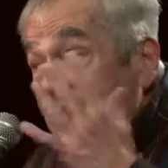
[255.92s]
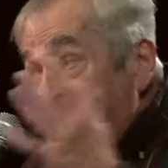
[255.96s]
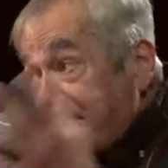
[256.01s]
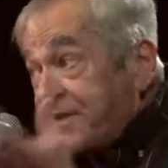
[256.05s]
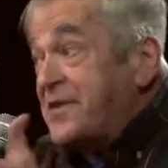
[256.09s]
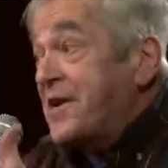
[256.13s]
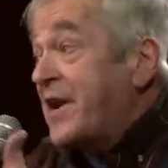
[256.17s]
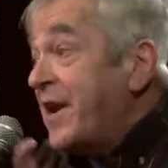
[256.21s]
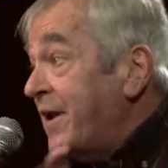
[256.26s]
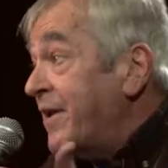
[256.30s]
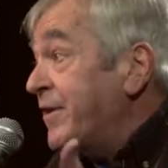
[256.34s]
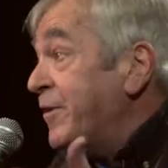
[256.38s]
I
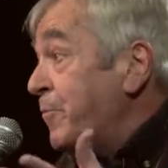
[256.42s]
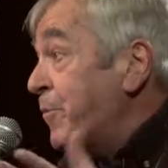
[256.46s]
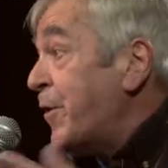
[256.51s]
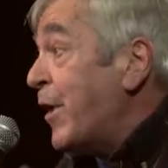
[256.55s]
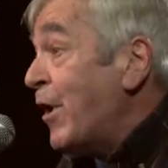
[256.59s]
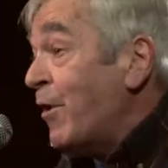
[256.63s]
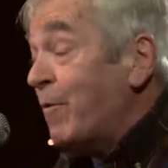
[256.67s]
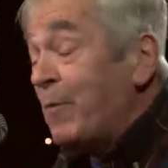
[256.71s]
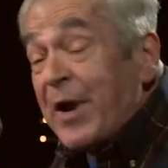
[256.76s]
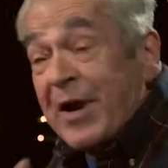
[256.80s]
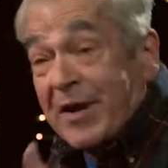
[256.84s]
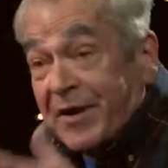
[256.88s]
say to the
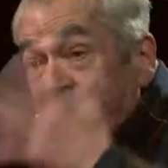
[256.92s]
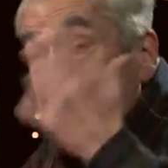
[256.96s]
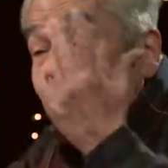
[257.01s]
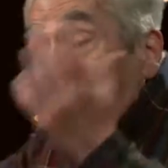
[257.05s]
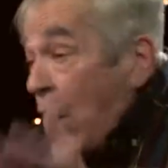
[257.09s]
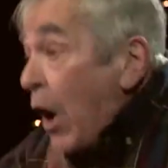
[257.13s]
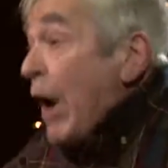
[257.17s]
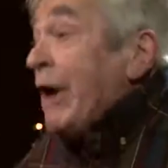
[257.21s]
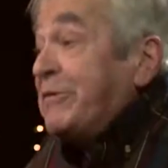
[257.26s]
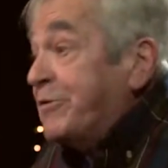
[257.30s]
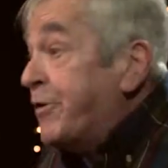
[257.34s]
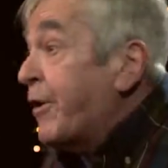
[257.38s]
paramedic, you know,
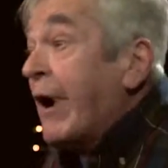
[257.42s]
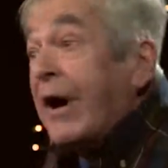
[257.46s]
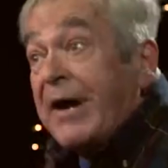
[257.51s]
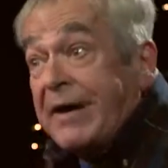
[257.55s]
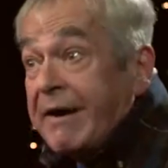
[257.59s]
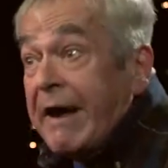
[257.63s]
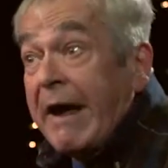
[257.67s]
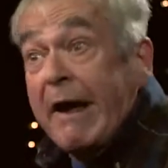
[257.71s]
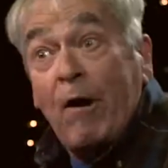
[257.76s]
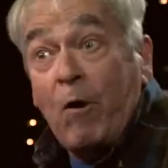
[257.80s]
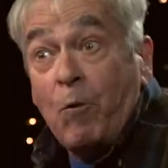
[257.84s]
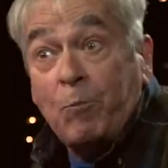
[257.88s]
I tried
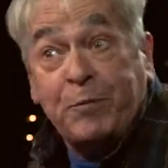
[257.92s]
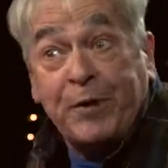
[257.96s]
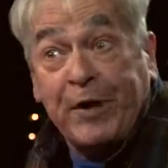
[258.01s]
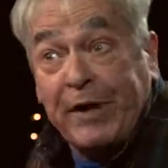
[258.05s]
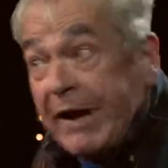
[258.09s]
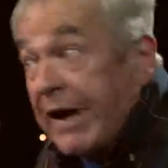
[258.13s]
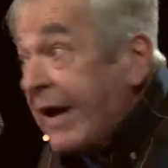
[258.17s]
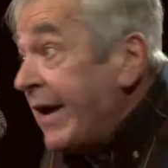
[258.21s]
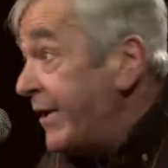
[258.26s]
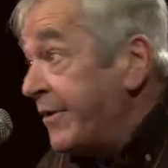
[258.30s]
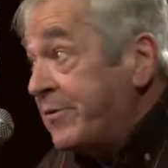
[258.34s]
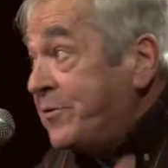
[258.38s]
to help the
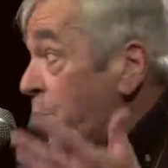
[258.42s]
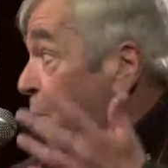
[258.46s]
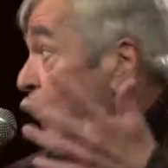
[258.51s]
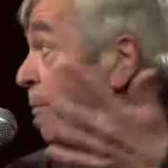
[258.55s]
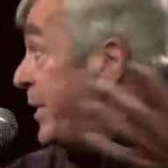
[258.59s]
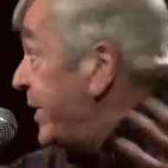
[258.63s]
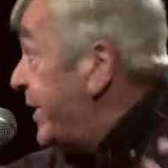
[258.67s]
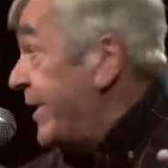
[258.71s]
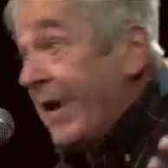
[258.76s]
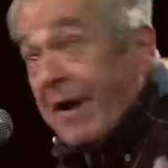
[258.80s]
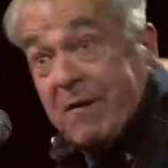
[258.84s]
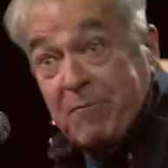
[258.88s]
guy, and
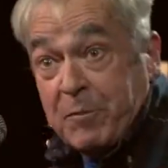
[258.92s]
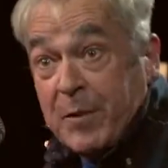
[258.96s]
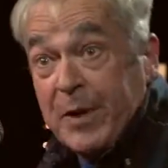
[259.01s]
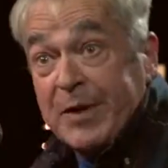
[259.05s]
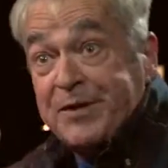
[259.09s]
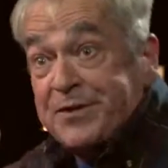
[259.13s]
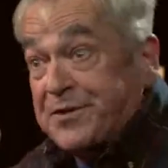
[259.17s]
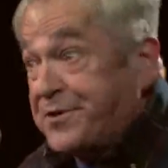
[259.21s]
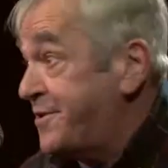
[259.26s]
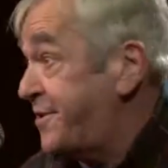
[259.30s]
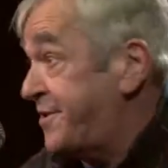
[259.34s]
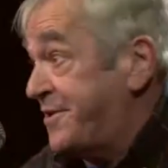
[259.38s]
nobody,
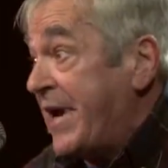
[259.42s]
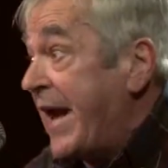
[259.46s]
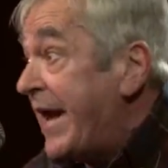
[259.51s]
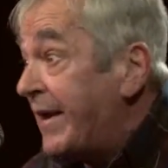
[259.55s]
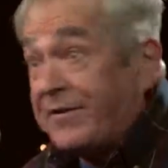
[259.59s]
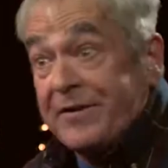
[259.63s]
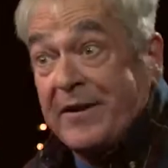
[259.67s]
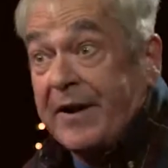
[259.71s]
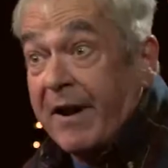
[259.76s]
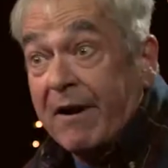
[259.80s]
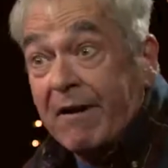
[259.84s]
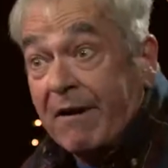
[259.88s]
everybody just sat
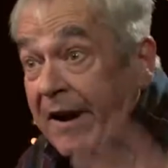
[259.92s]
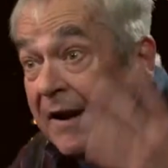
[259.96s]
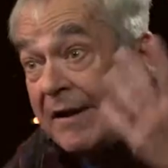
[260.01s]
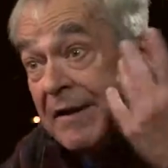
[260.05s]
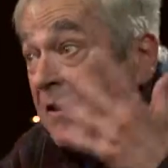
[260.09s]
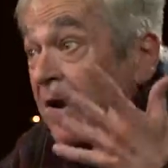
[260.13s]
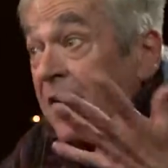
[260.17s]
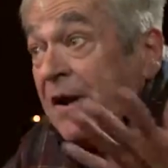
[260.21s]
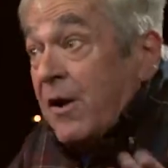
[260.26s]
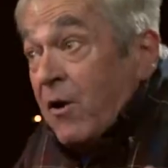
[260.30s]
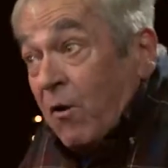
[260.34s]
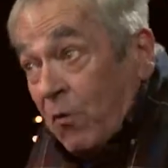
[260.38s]
there. I,
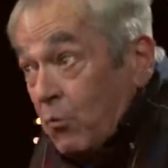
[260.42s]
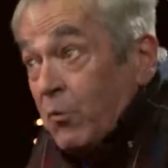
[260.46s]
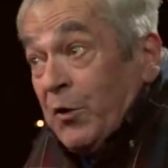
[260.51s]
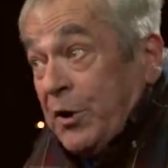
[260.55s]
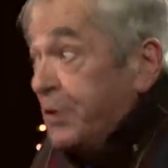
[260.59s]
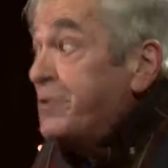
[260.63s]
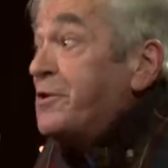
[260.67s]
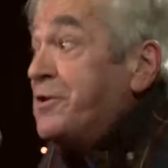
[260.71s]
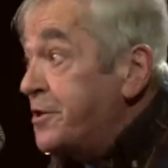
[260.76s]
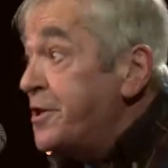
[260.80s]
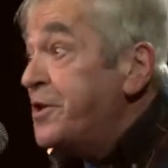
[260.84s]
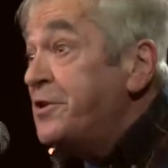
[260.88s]
oh,
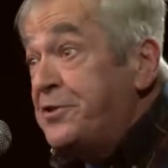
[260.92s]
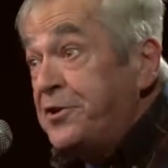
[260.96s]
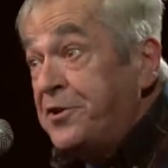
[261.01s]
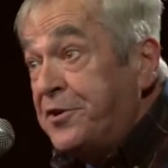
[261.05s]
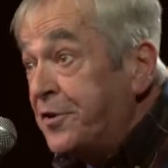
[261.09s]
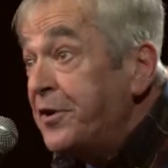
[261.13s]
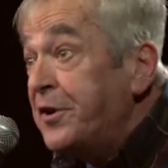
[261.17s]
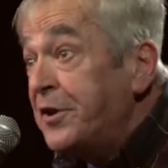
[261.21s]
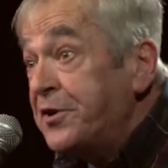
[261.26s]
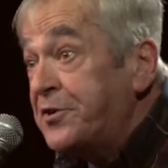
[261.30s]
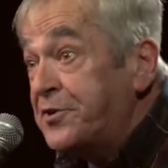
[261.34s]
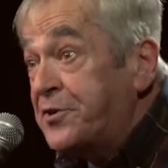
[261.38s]
is, is you
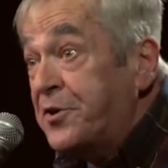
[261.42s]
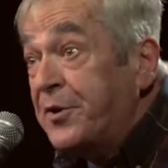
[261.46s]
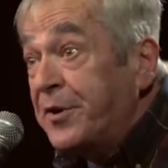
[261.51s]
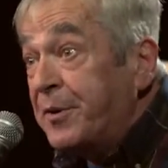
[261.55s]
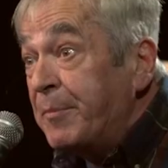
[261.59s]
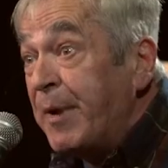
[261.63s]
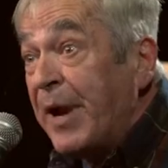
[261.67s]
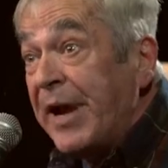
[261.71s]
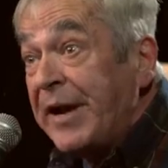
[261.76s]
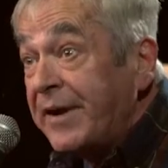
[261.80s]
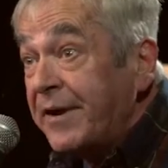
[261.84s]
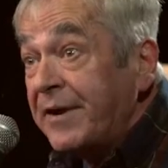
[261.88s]
think he's going to
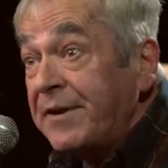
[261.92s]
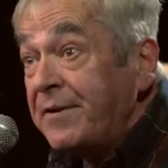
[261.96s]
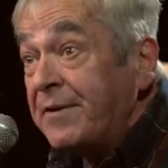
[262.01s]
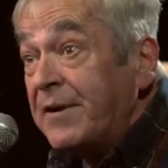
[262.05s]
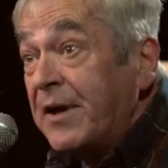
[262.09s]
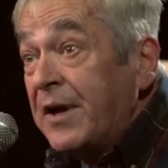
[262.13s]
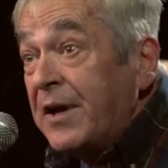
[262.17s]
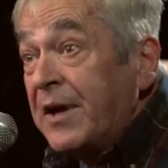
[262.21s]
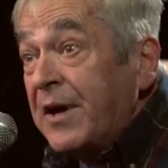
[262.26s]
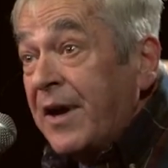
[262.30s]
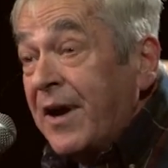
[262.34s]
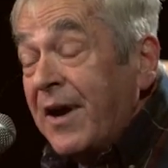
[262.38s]
make it?
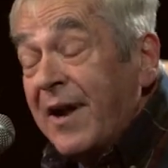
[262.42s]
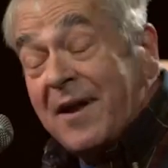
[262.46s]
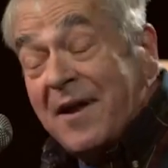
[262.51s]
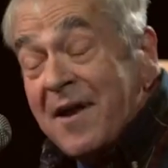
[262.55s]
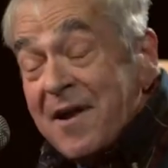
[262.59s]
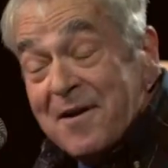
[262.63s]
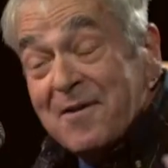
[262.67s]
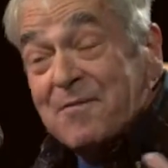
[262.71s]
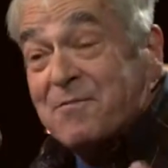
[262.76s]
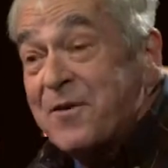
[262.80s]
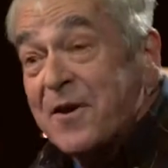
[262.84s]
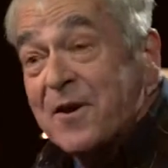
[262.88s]
And
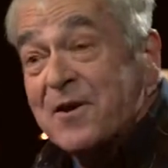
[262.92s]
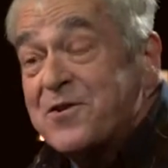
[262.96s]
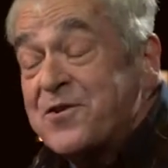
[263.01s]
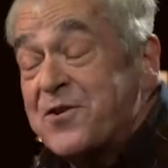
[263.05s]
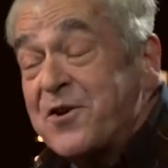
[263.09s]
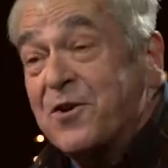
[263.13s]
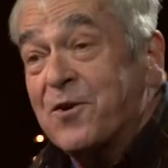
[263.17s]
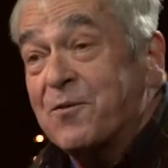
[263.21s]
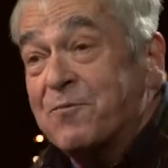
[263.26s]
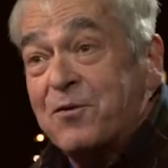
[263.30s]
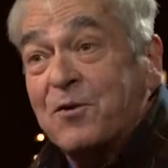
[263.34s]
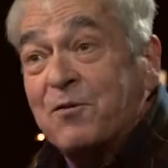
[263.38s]
in a very
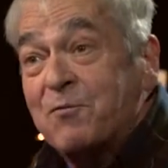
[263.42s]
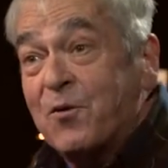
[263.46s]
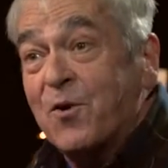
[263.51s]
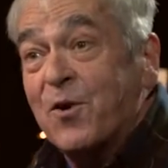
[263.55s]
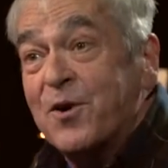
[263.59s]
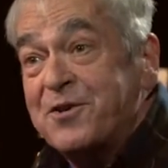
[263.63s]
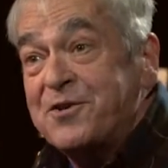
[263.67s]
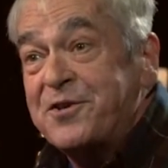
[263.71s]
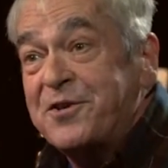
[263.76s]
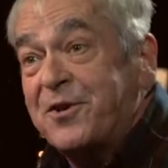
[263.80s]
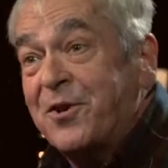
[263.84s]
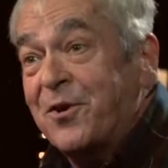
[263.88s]
cheerful
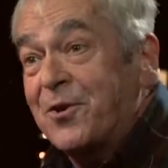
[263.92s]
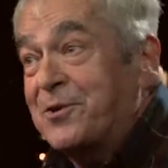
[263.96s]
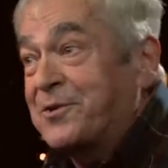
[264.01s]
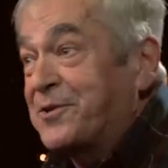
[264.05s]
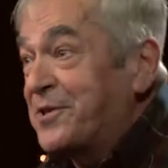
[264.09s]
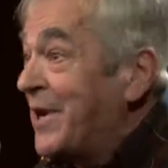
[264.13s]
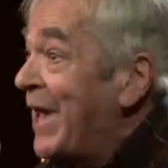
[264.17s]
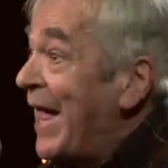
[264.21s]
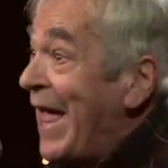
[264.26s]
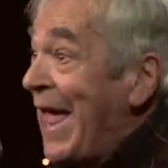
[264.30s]
voice, he goes,